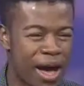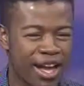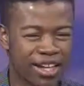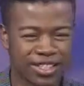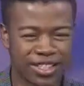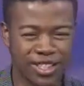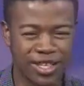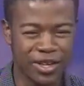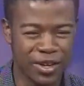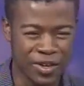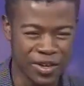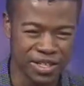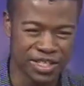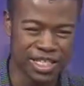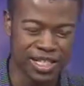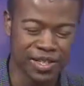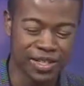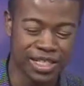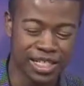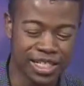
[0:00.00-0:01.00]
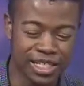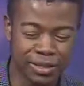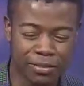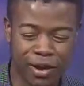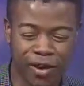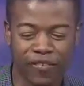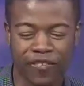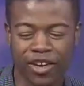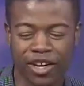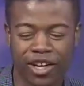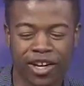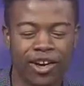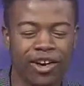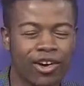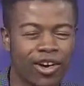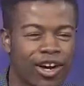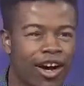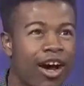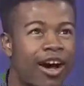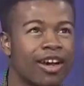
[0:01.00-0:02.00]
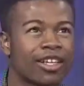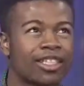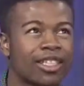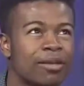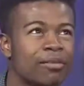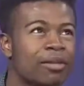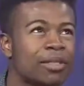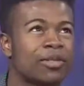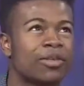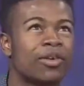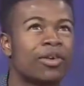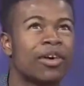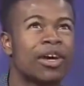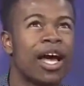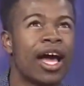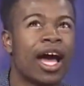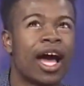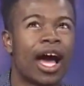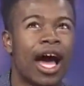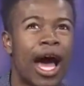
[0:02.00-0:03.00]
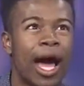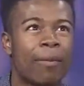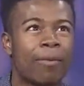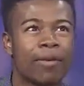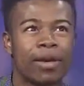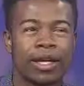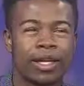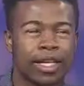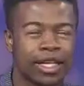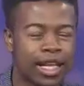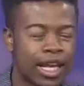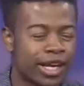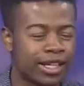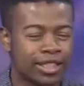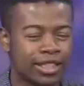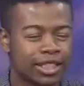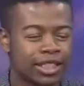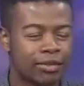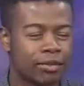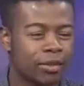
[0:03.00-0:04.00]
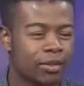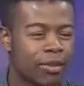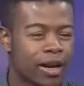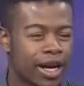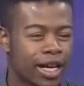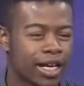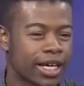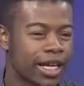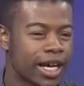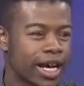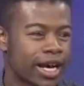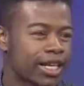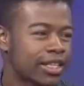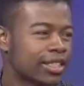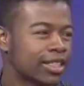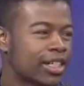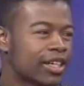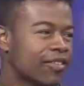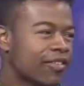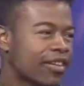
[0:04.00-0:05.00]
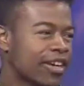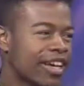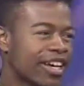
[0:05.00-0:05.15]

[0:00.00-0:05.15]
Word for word: back to the U S, I was saying to my friend, oh gosh, I'm so happy and delighted to be my gay self